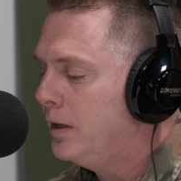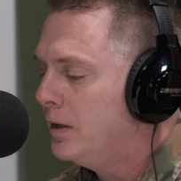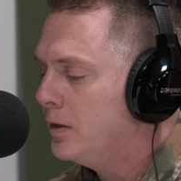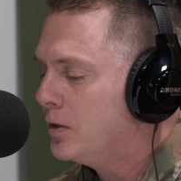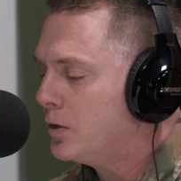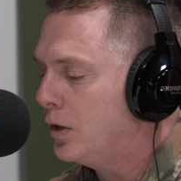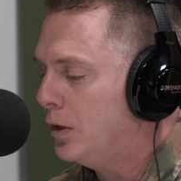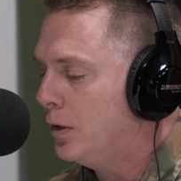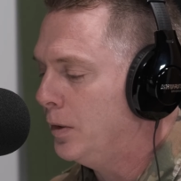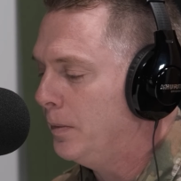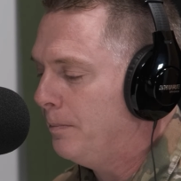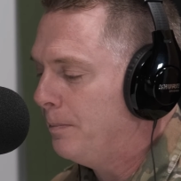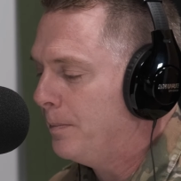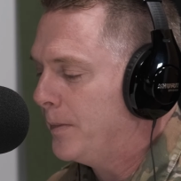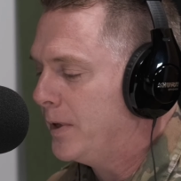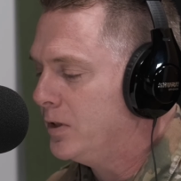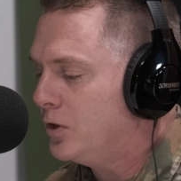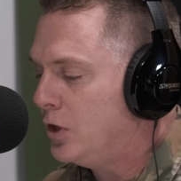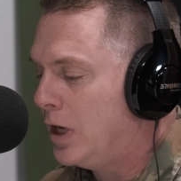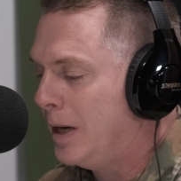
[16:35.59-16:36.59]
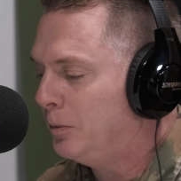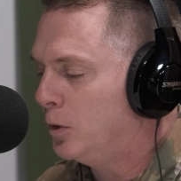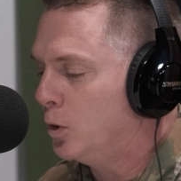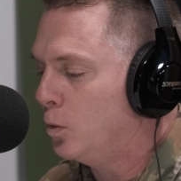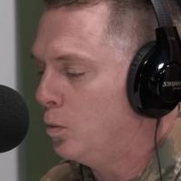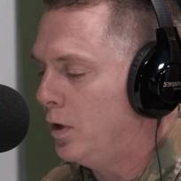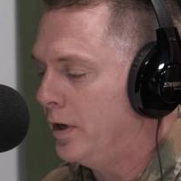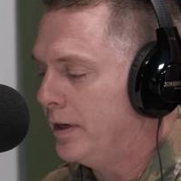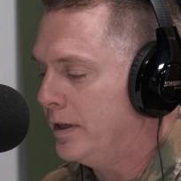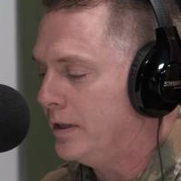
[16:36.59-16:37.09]
So chapter
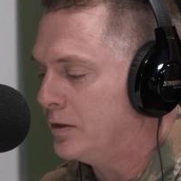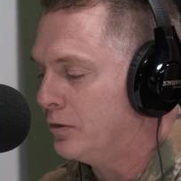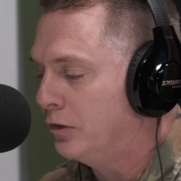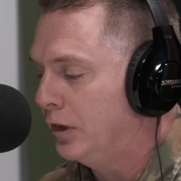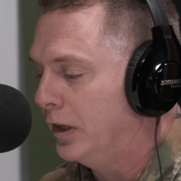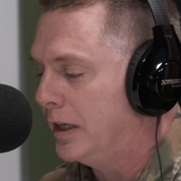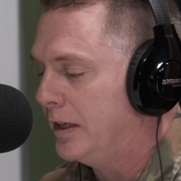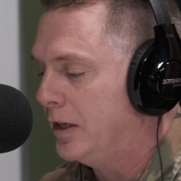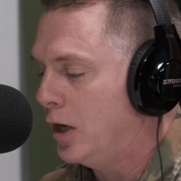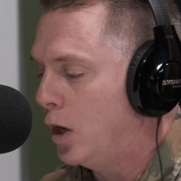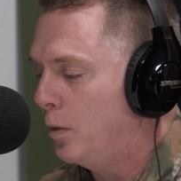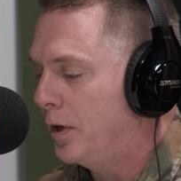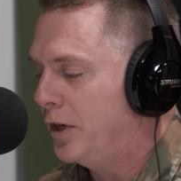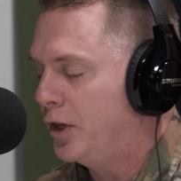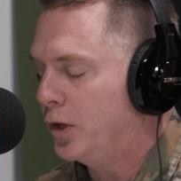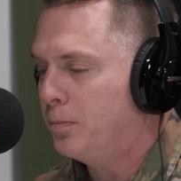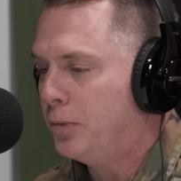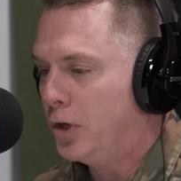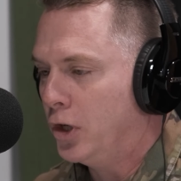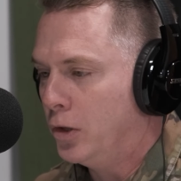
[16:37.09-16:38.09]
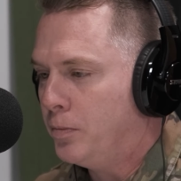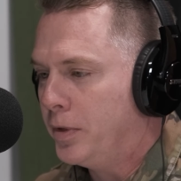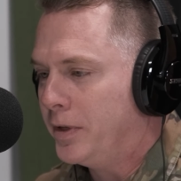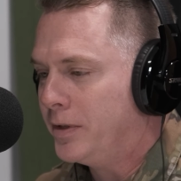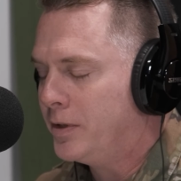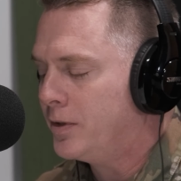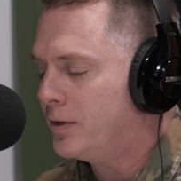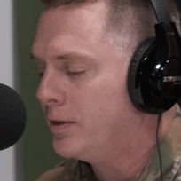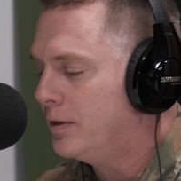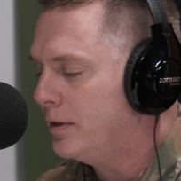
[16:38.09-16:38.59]
1 is really knowing your
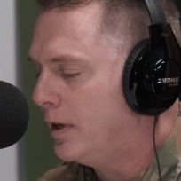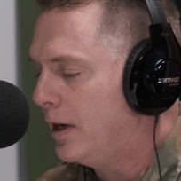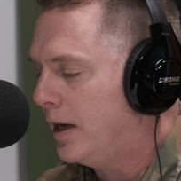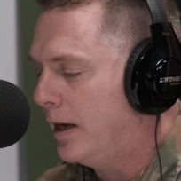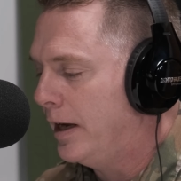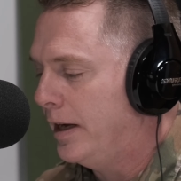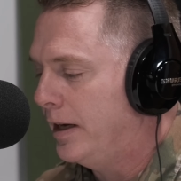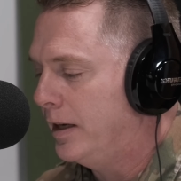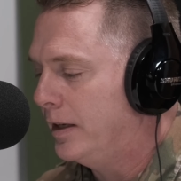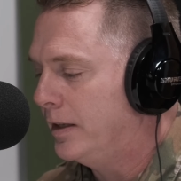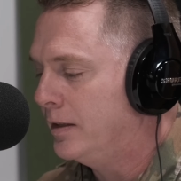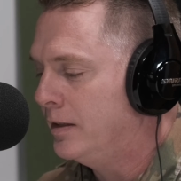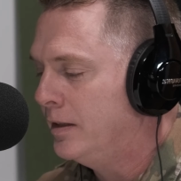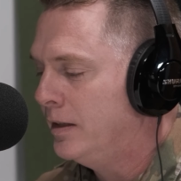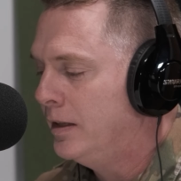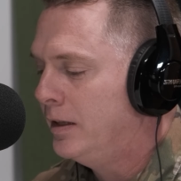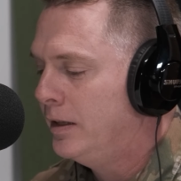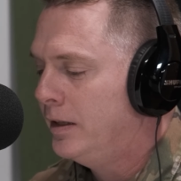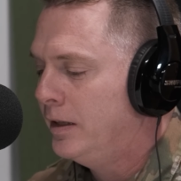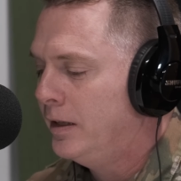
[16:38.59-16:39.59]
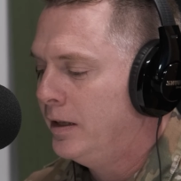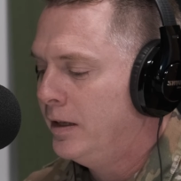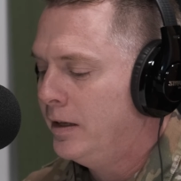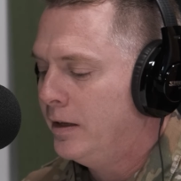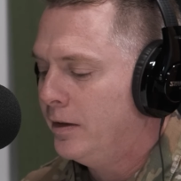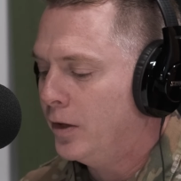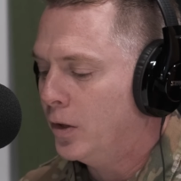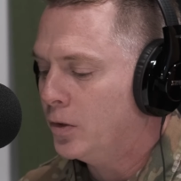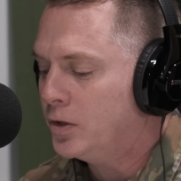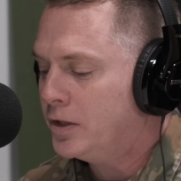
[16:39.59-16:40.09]
purpose. And
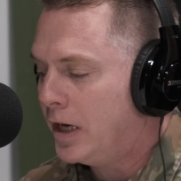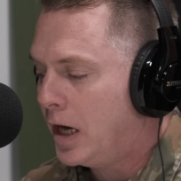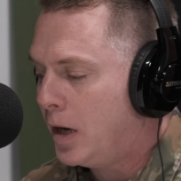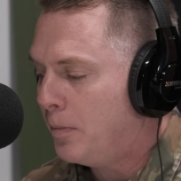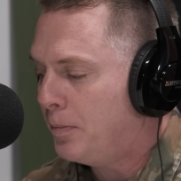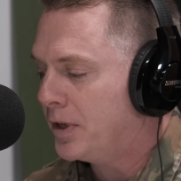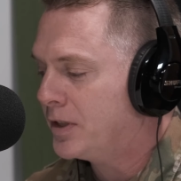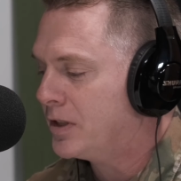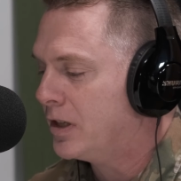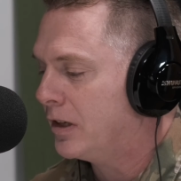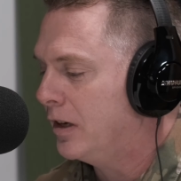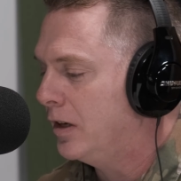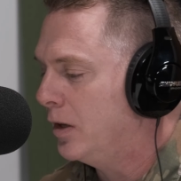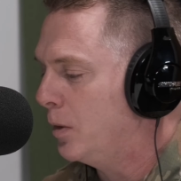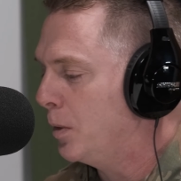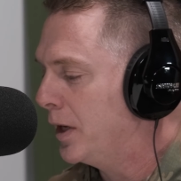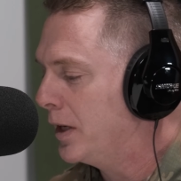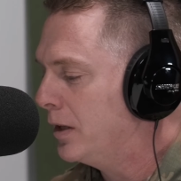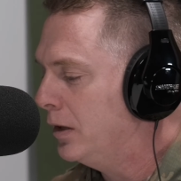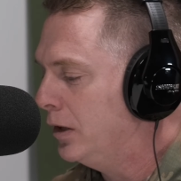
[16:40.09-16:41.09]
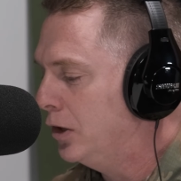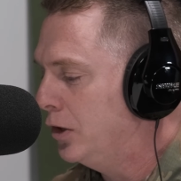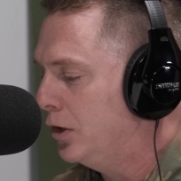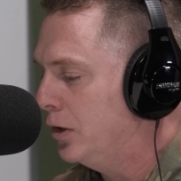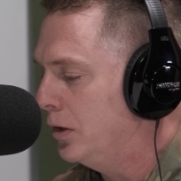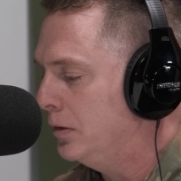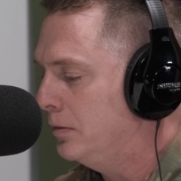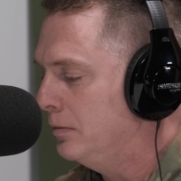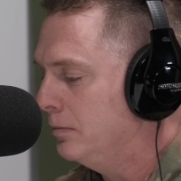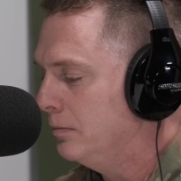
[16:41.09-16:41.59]
those topics are going to
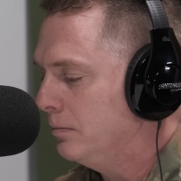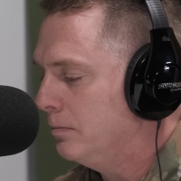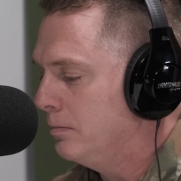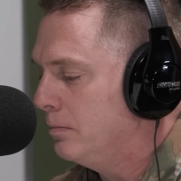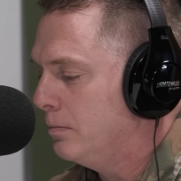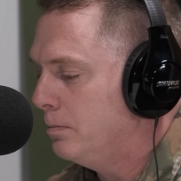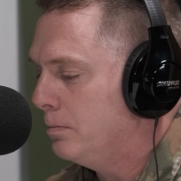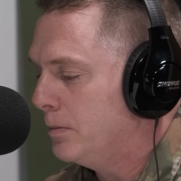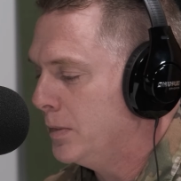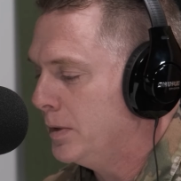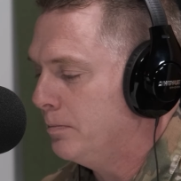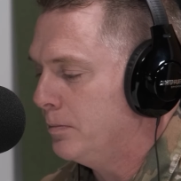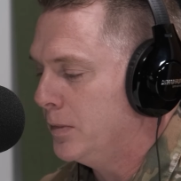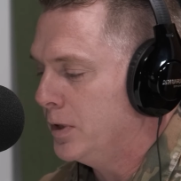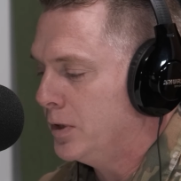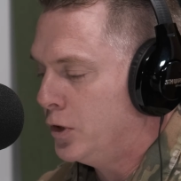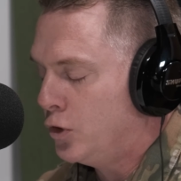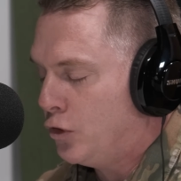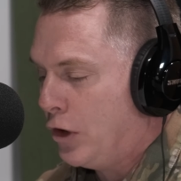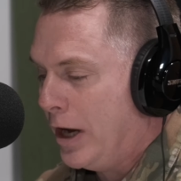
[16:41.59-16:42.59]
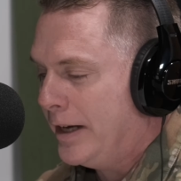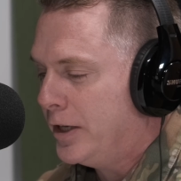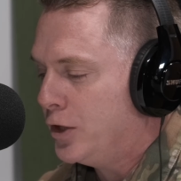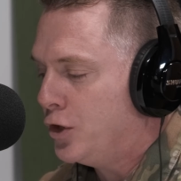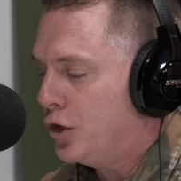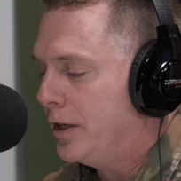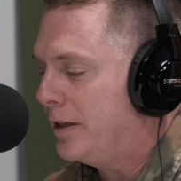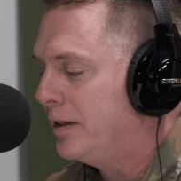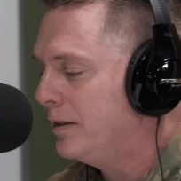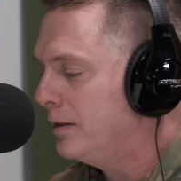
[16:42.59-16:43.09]
include
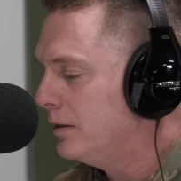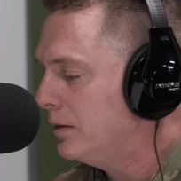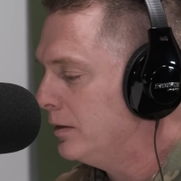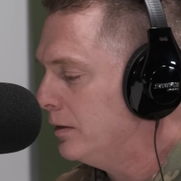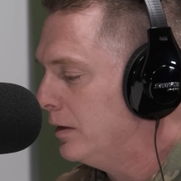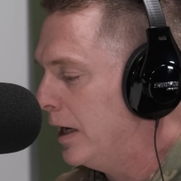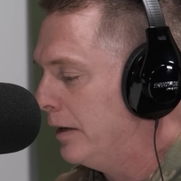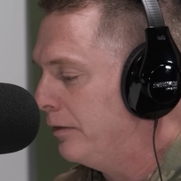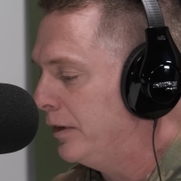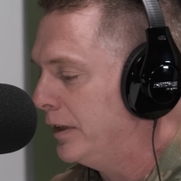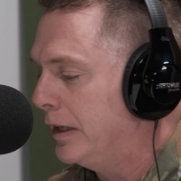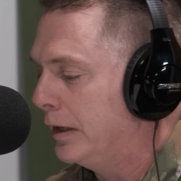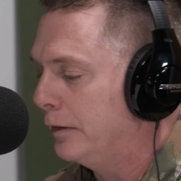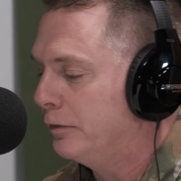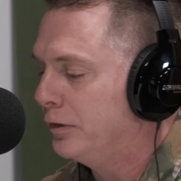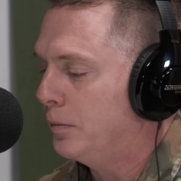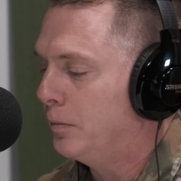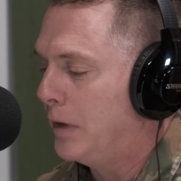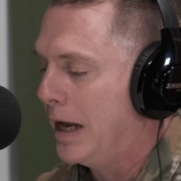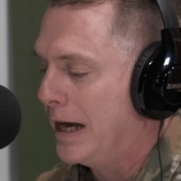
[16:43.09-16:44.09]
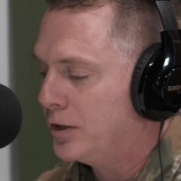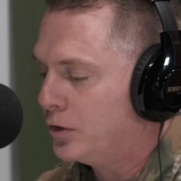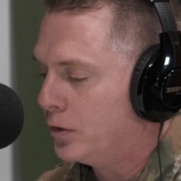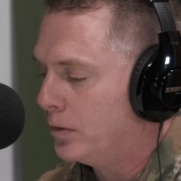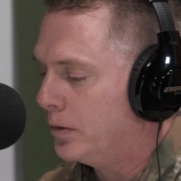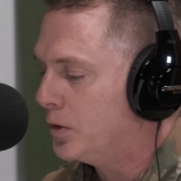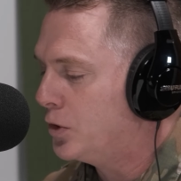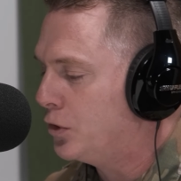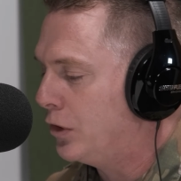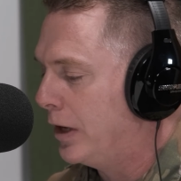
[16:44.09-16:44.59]
strategy, everything from
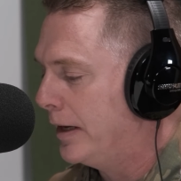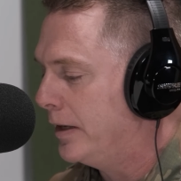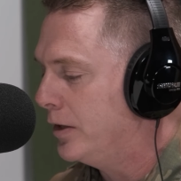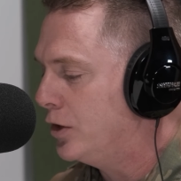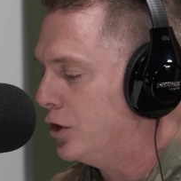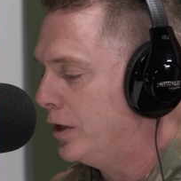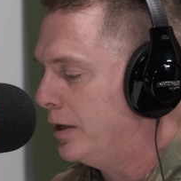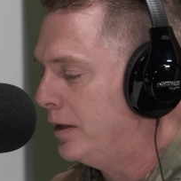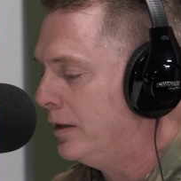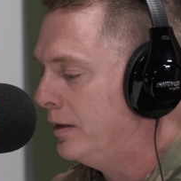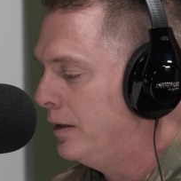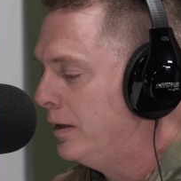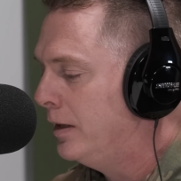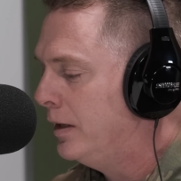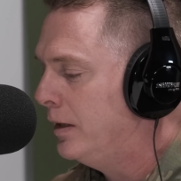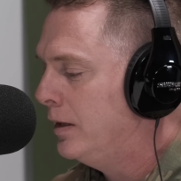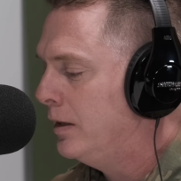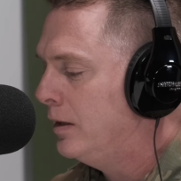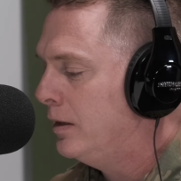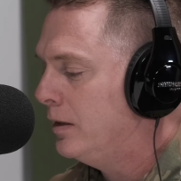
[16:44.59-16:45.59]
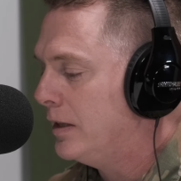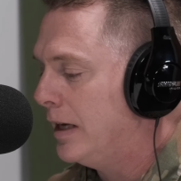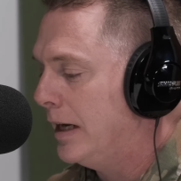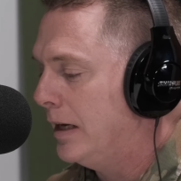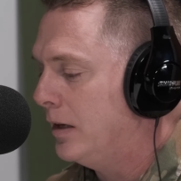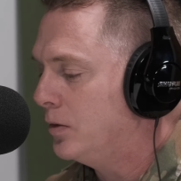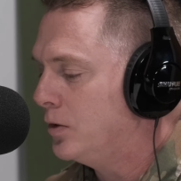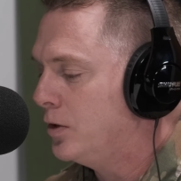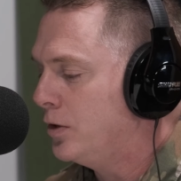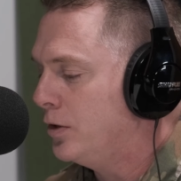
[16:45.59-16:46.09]
national strategy
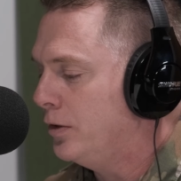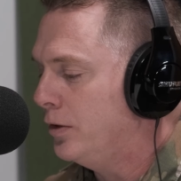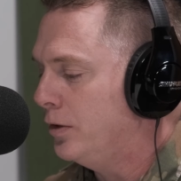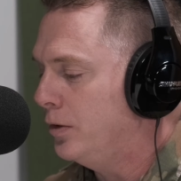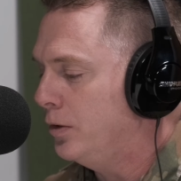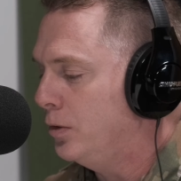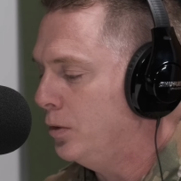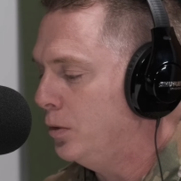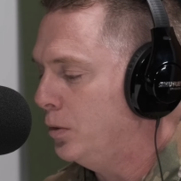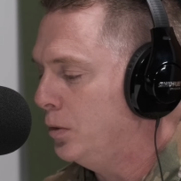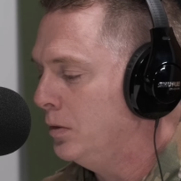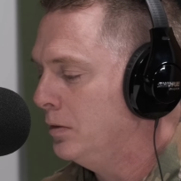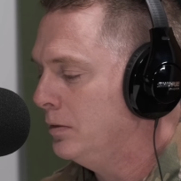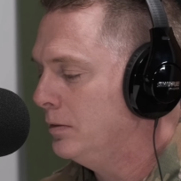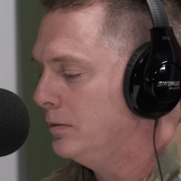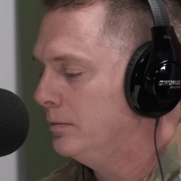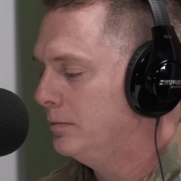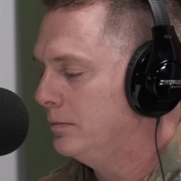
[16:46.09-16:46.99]
down to